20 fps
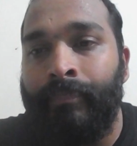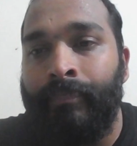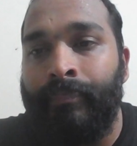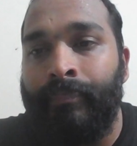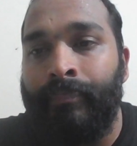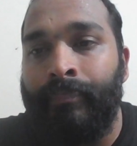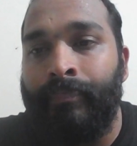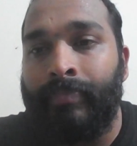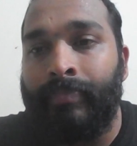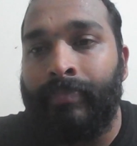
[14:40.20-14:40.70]

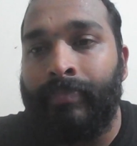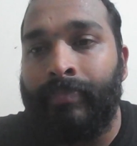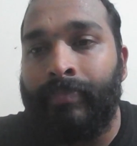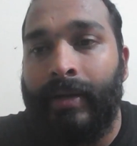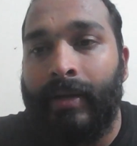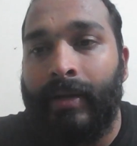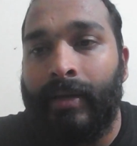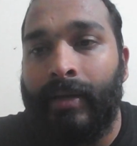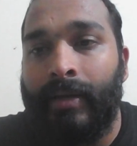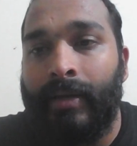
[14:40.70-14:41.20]
It is
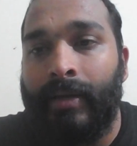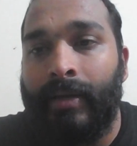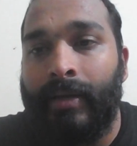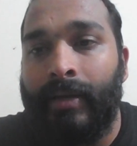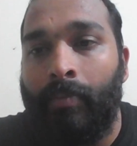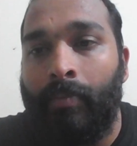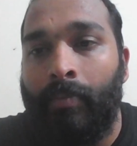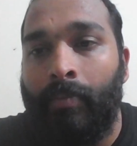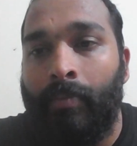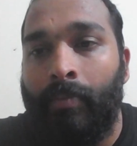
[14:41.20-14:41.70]
a
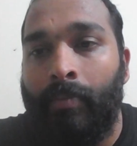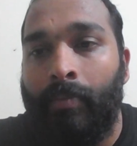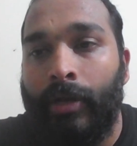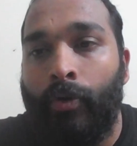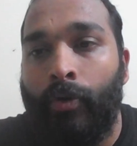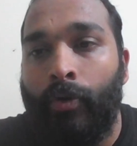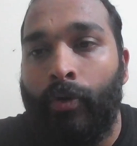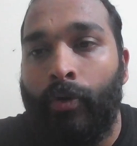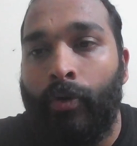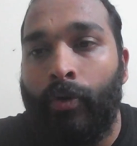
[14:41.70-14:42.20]

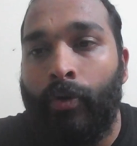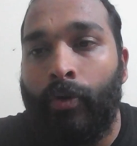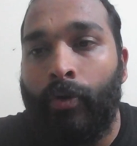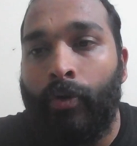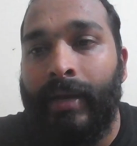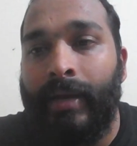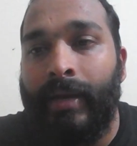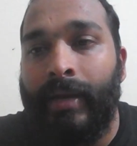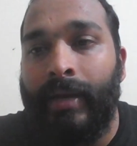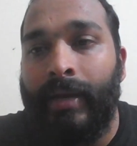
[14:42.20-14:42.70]
polynomial
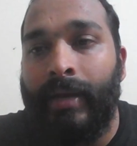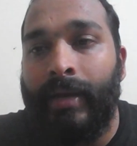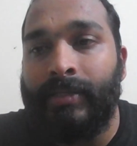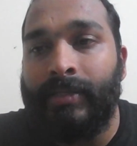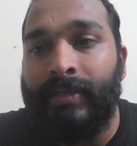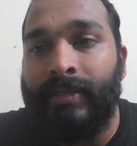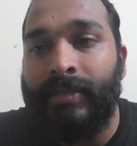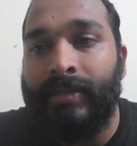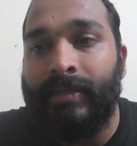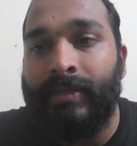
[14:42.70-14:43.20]
in its
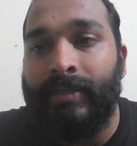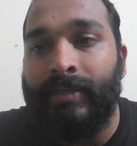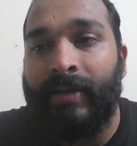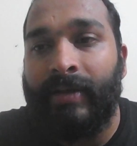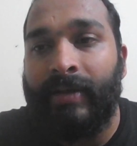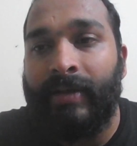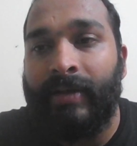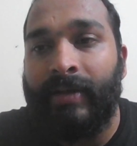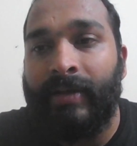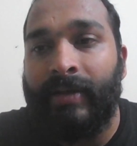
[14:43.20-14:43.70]

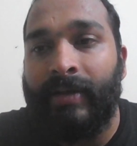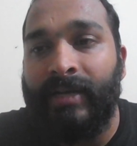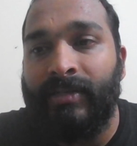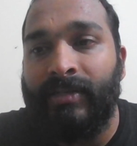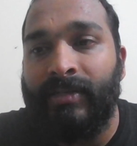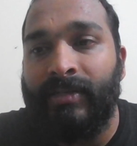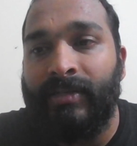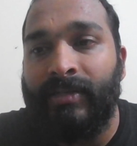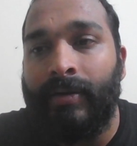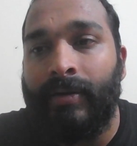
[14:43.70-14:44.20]
derivatives, right
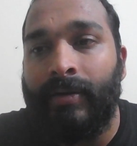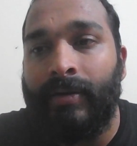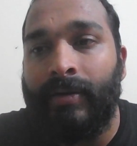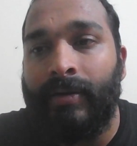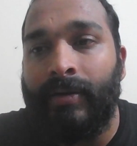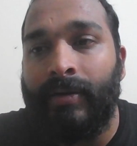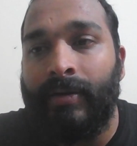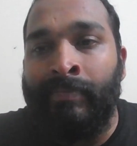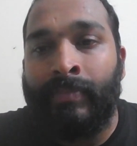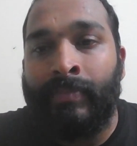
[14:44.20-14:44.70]
children?
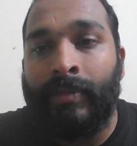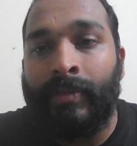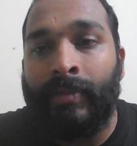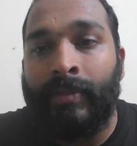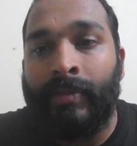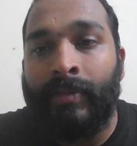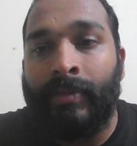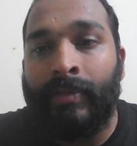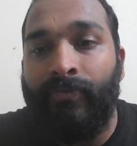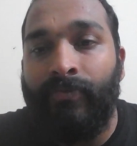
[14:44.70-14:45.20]

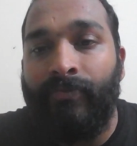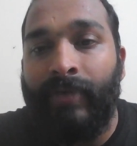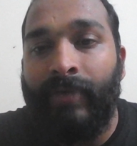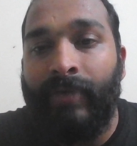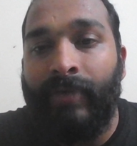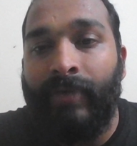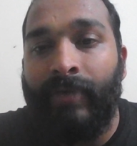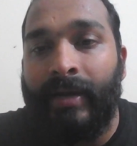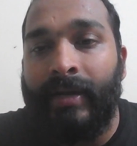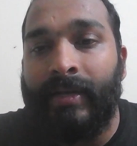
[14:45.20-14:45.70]
So
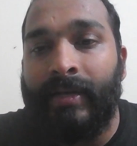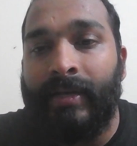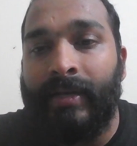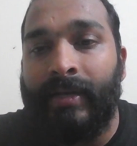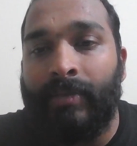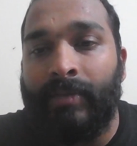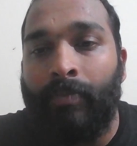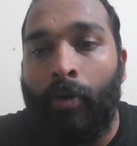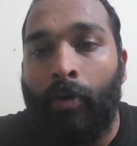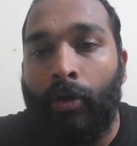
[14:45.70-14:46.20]
when it is a
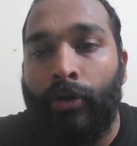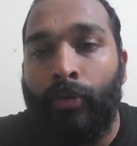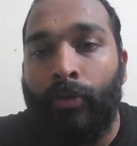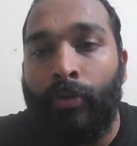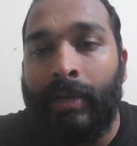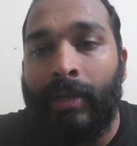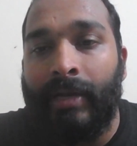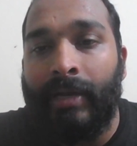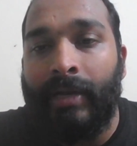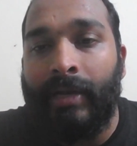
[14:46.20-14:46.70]

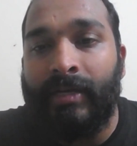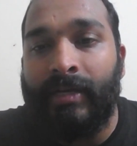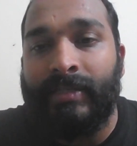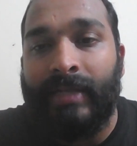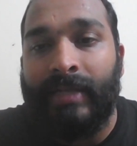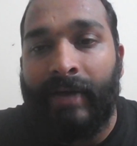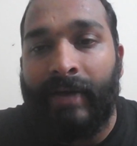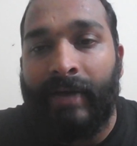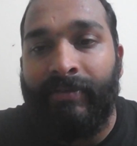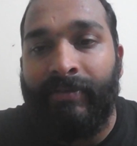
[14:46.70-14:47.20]
polynomial in its
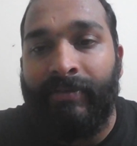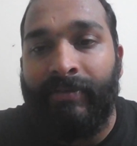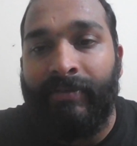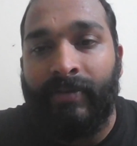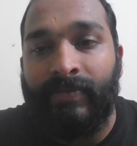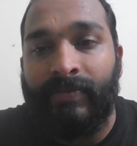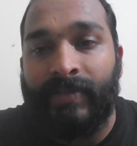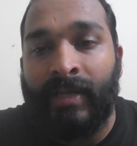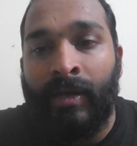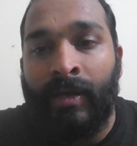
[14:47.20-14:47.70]

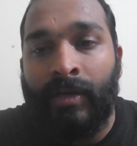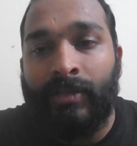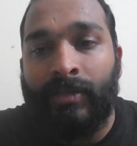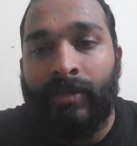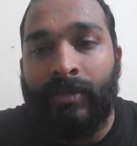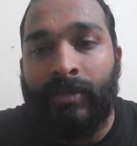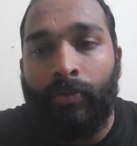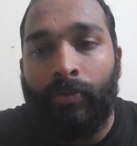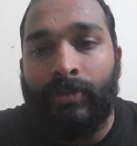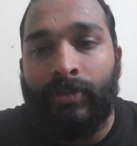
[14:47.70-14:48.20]
derivatives,
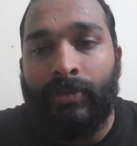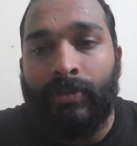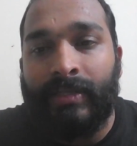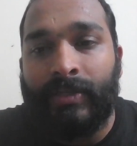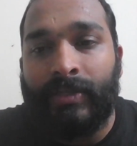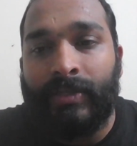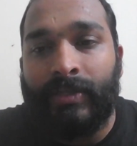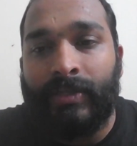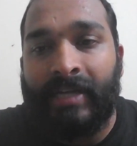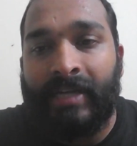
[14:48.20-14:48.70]
suppose in this
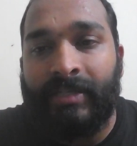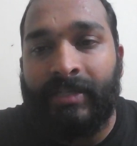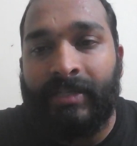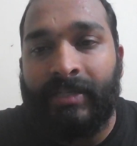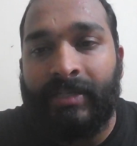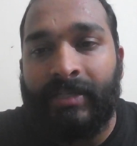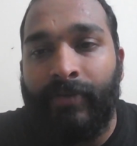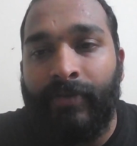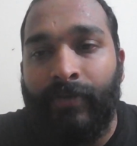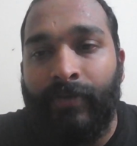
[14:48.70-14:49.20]

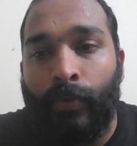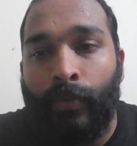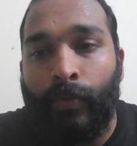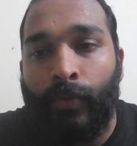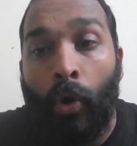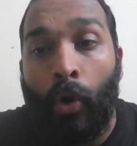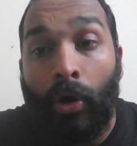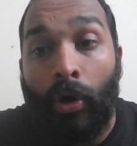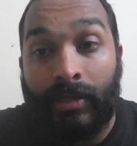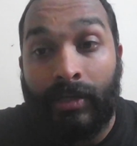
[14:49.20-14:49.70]
question, if it
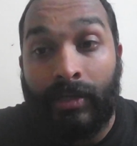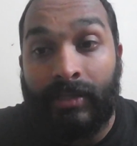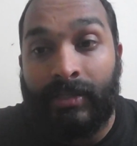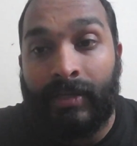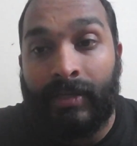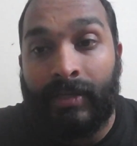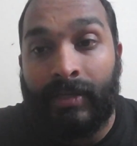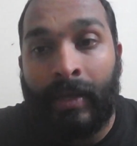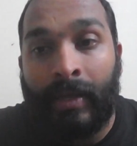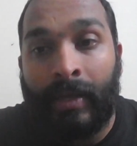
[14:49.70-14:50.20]
was
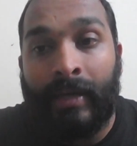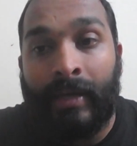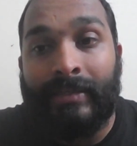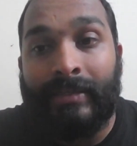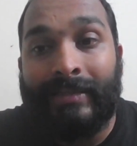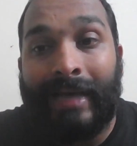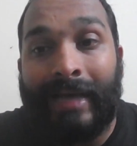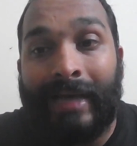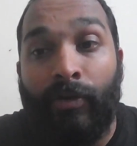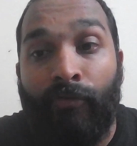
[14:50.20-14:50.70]

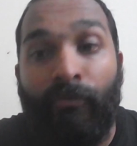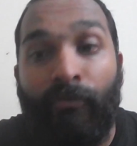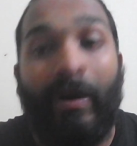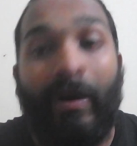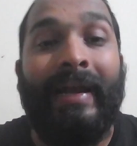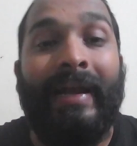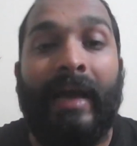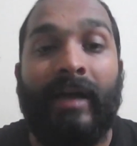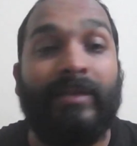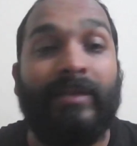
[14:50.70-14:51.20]
sine of
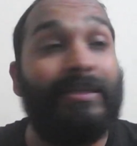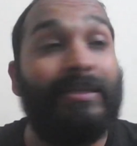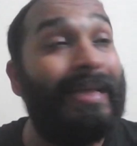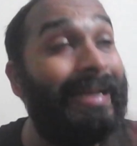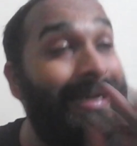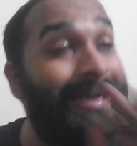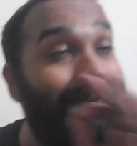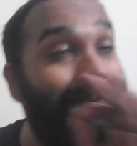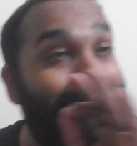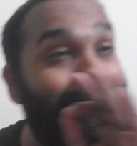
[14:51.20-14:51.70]
y dash, then
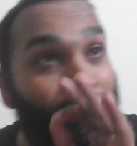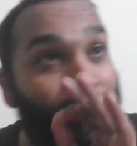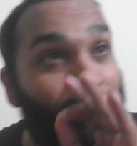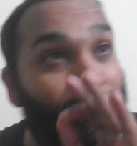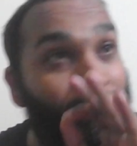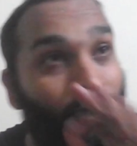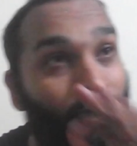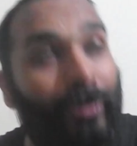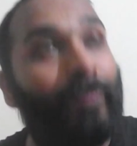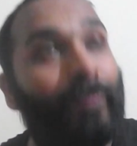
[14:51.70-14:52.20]
it is not
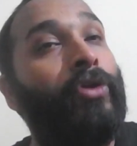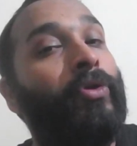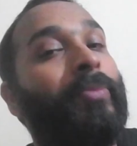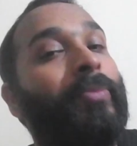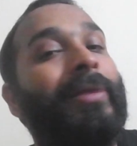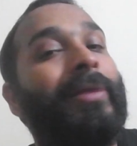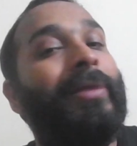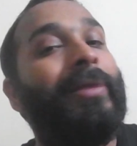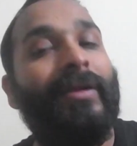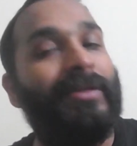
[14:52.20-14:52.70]
a
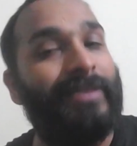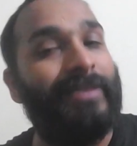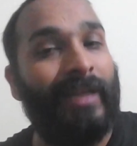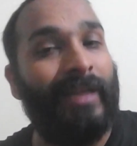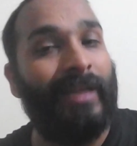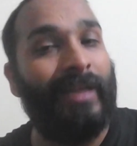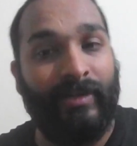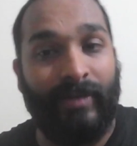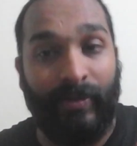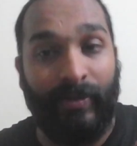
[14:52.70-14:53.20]
polynomial in its
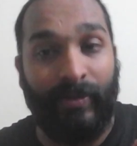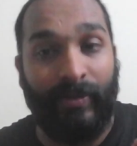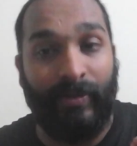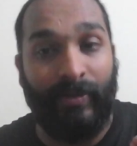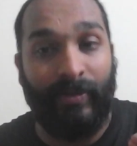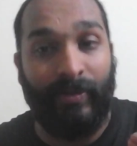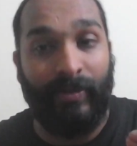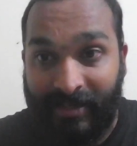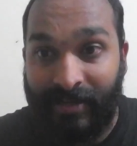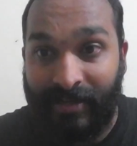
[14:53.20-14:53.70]
derivatives,
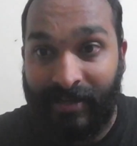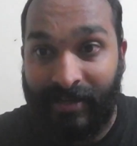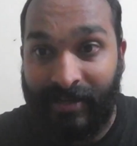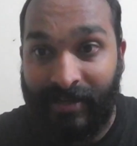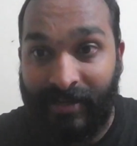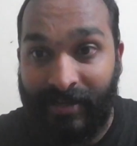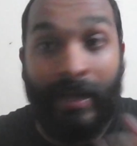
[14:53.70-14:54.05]
right children?